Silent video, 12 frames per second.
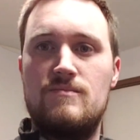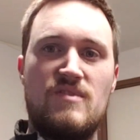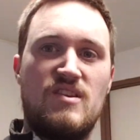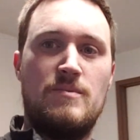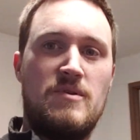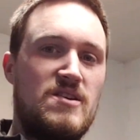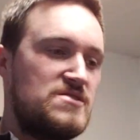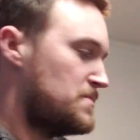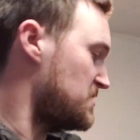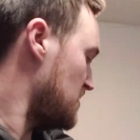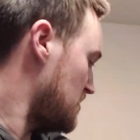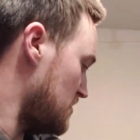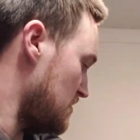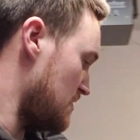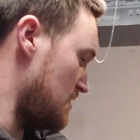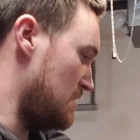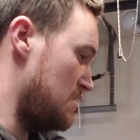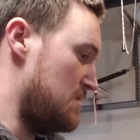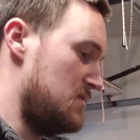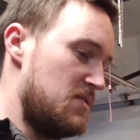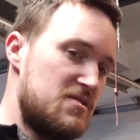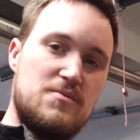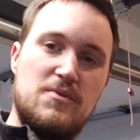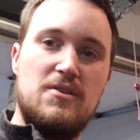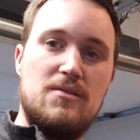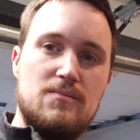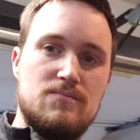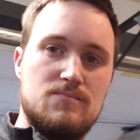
keep you guys updated on that next week.